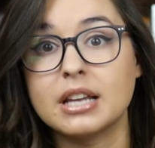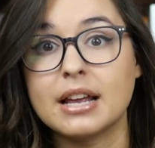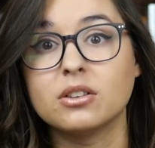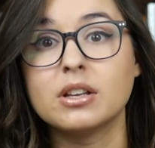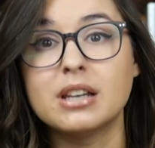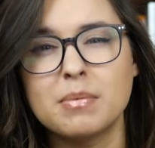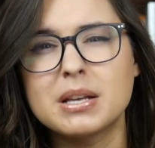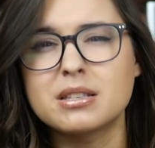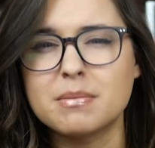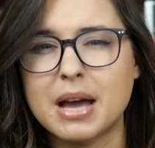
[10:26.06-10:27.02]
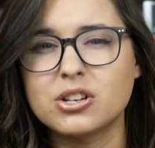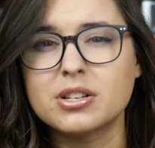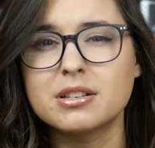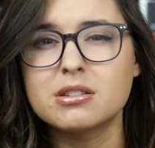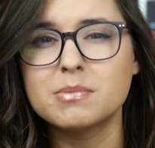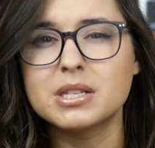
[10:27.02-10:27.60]
handle it. Not because the magic
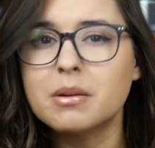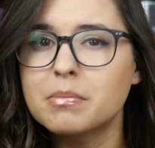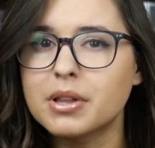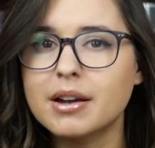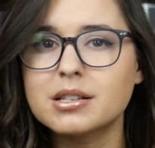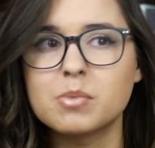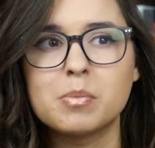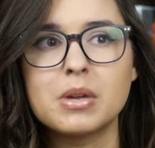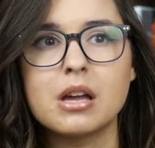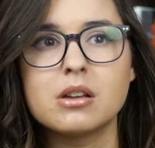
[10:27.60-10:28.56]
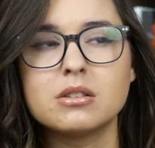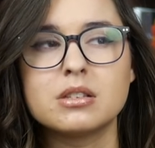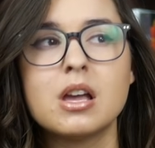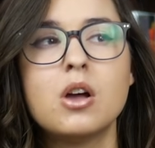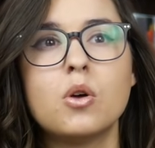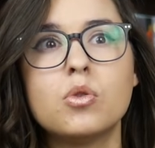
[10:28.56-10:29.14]
system is complex, but because
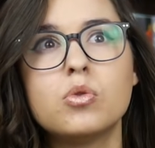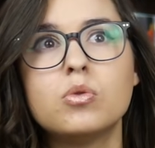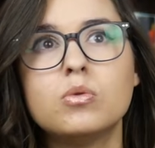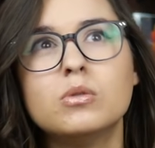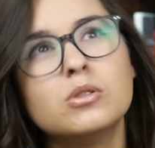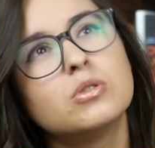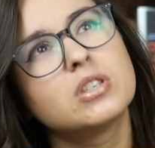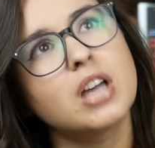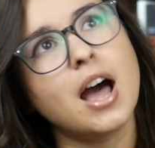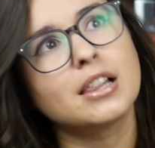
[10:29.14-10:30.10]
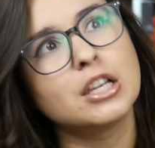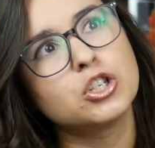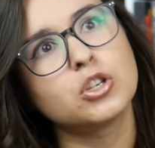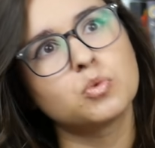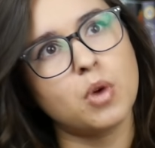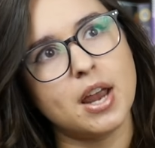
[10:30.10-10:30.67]
Scott
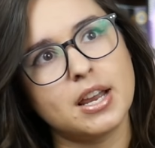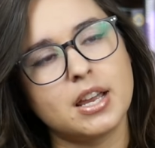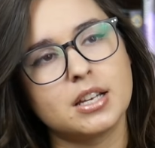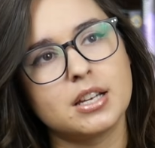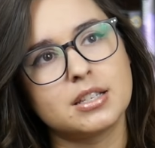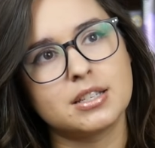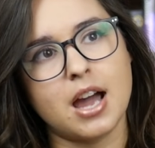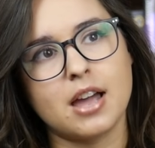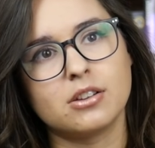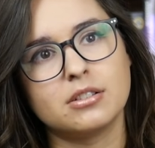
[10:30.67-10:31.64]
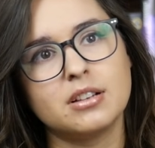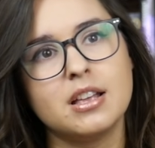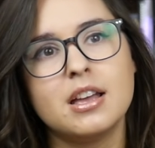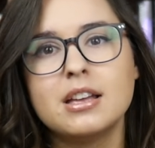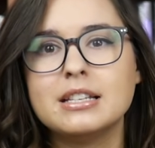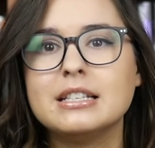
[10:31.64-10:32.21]
Lynch's writing style
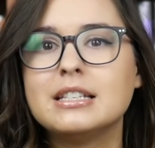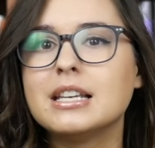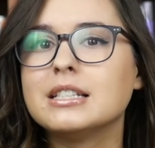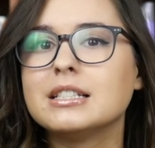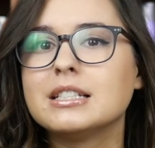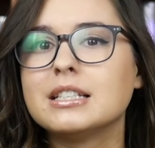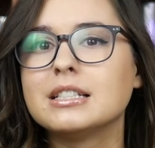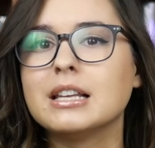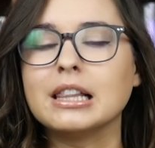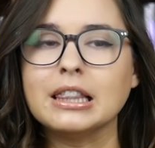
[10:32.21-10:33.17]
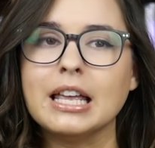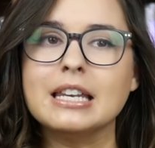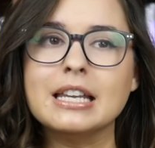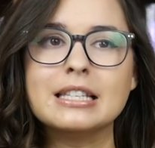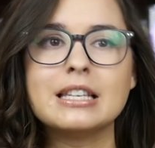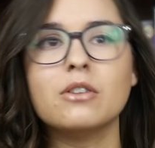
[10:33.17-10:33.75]
didn't lend
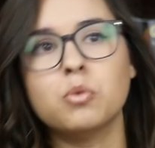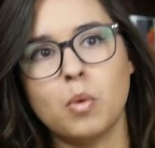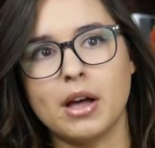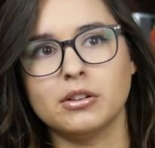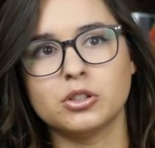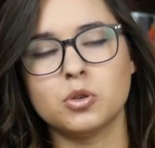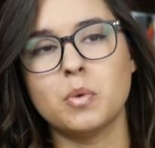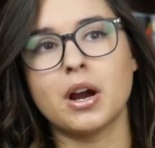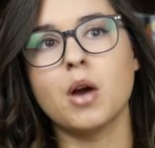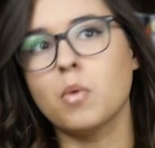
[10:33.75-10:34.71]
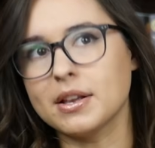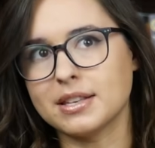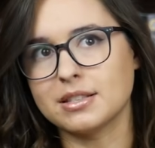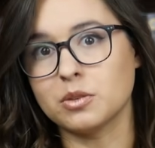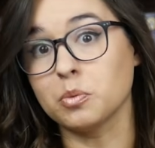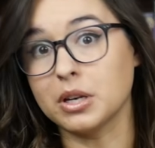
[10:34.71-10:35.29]
itself well to where I was
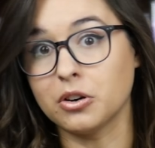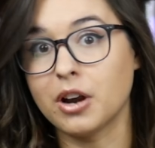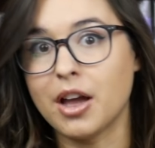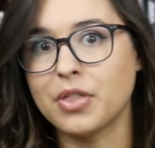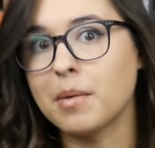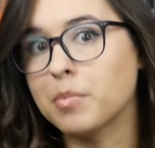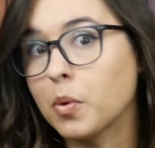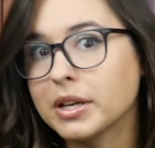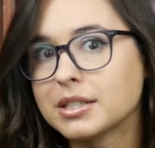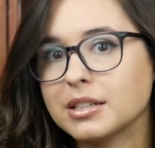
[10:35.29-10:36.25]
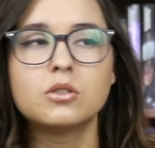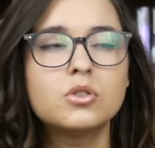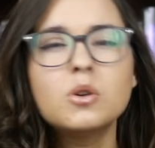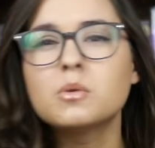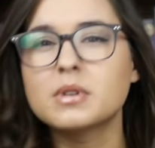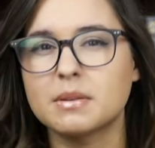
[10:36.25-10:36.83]
as a reader at that point.
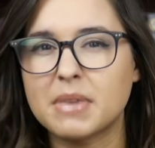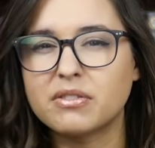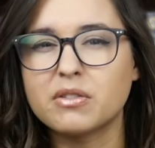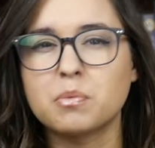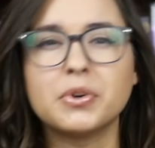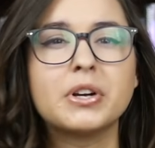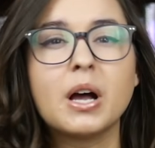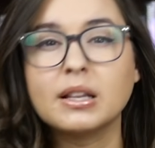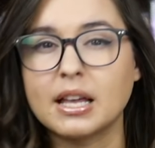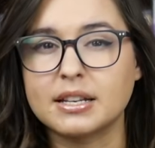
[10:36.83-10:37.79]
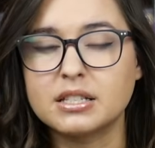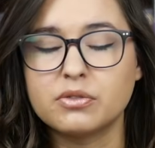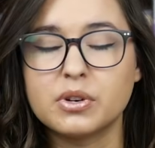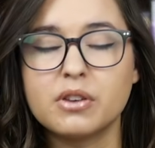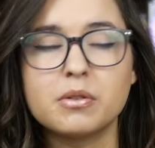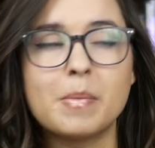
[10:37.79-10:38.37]
So it wasn't my favorite book. A lot of stuff
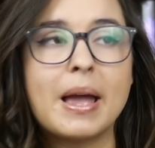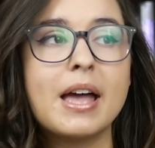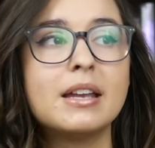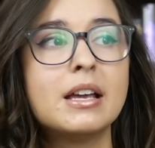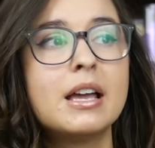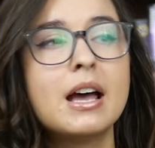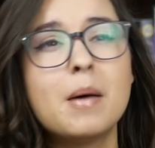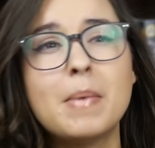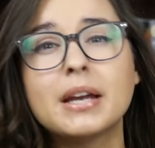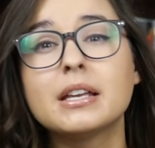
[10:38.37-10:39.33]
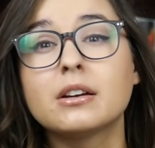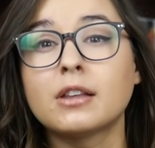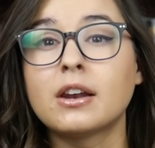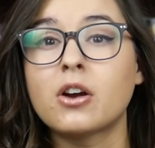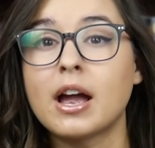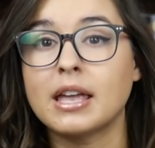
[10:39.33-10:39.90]
went over my head. About a year
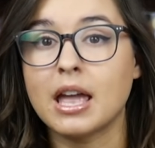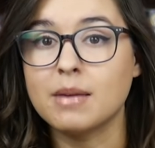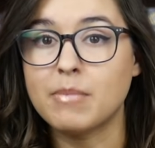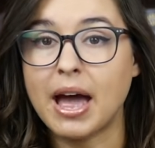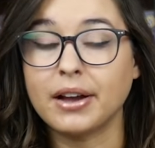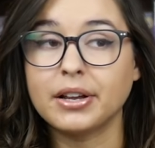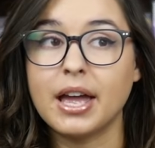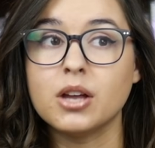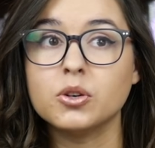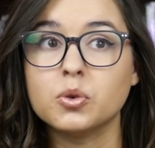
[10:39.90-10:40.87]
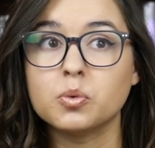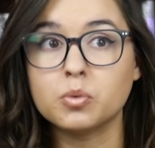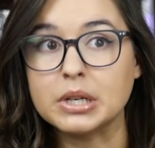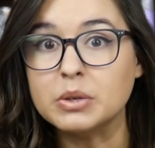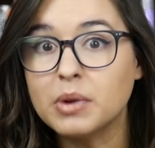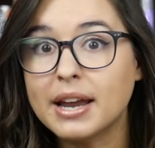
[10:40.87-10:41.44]
later, I came back and
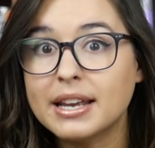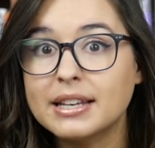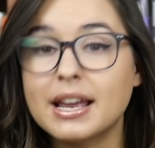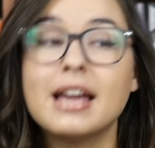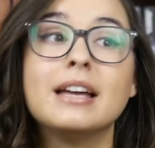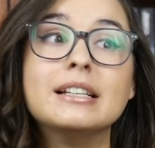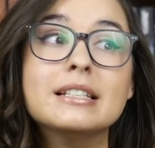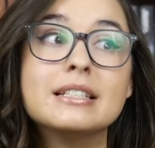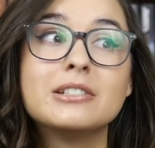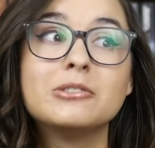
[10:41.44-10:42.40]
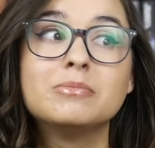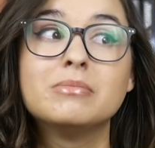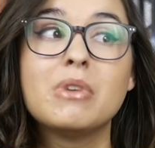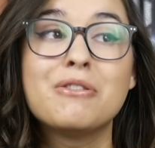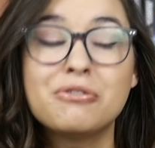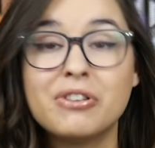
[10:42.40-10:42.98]
reread it and
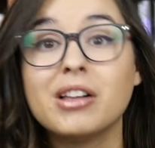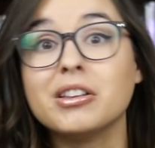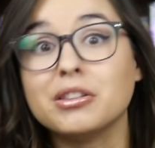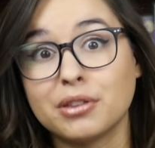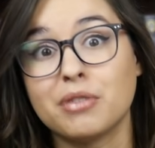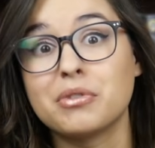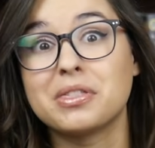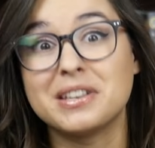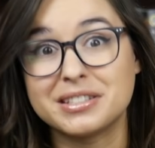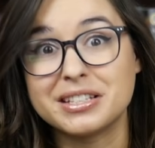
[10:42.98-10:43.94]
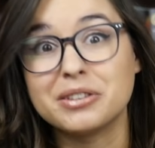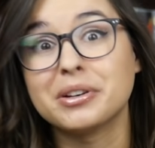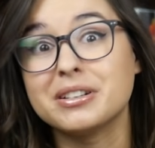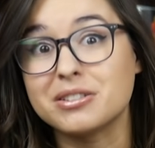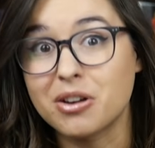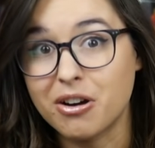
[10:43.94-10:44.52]
fell in love with this
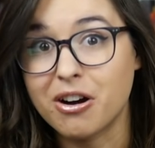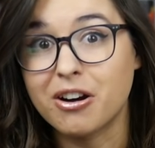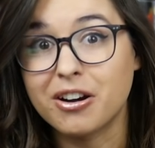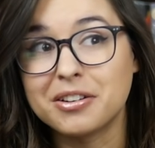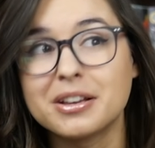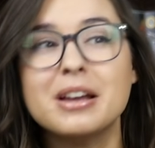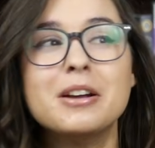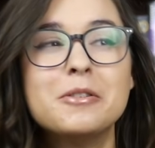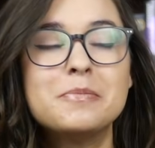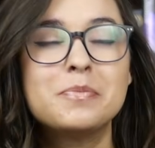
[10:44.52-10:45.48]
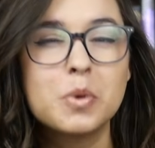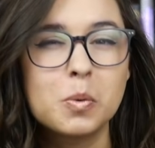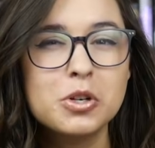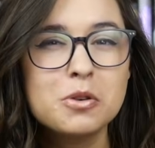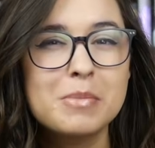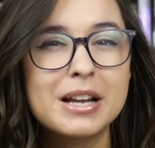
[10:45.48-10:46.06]
series hard.
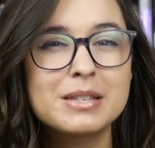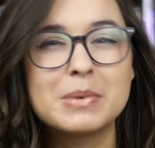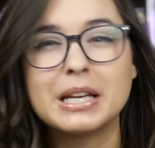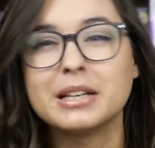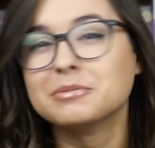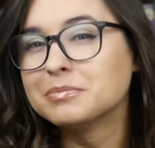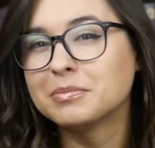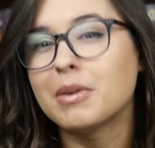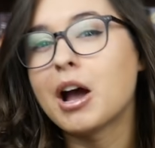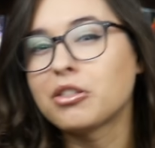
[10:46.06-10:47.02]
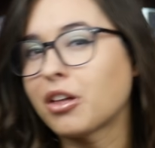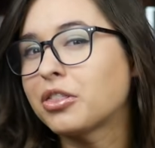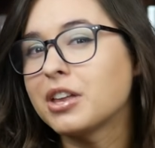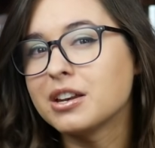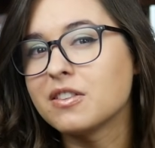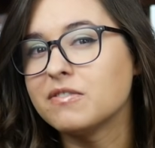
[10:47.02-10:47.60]
Which reminds me, I thought
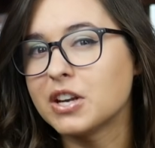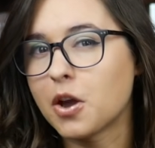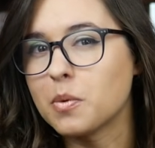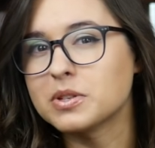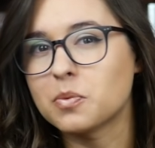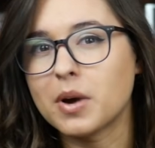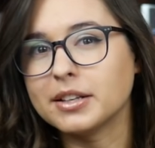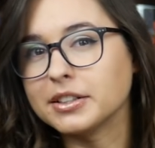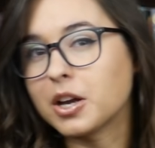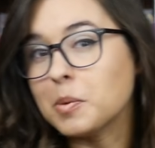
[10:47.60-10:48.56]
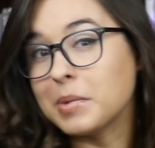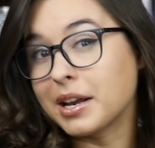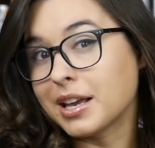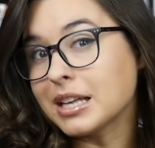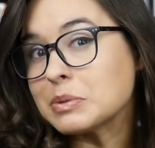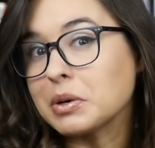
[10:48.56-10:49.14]
the end of the video was a while ago, but I
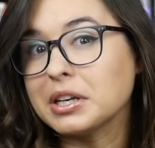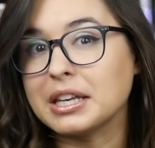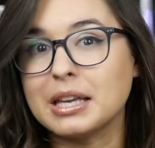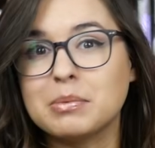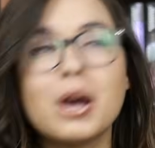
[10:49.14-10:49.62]
guess we're gonna keep